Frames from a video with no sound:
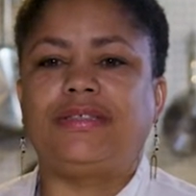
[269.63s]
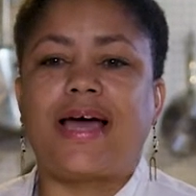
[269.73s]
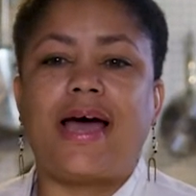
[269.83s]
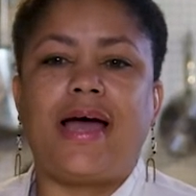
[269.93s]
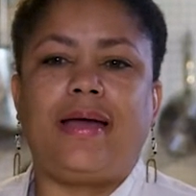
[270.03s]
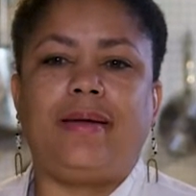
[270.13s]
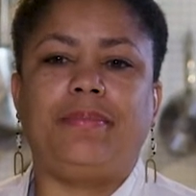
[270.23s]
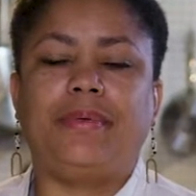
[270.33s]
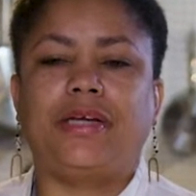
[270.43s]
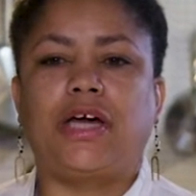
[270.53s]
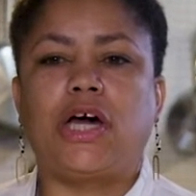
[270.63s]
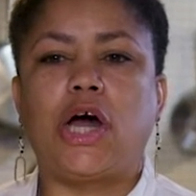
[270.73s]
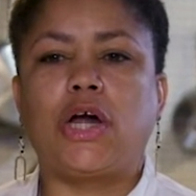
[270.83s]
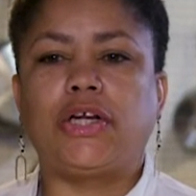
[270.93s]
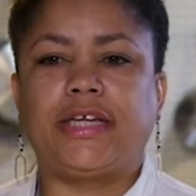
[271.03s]
thyme,
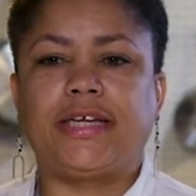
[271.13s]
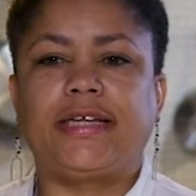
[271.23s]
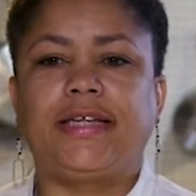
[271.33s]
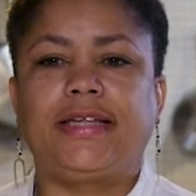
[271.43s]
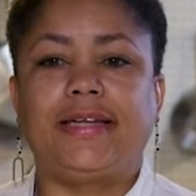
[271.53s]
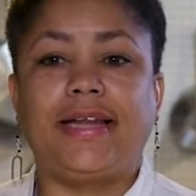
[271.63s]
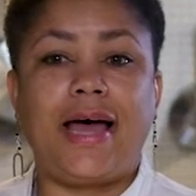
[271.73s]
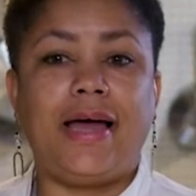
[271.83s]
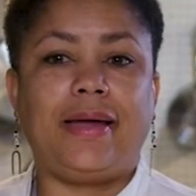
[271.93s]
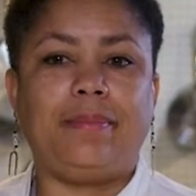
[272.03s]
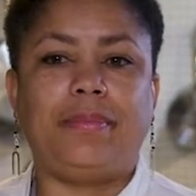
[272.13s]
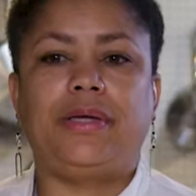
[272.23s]
garlic, lime,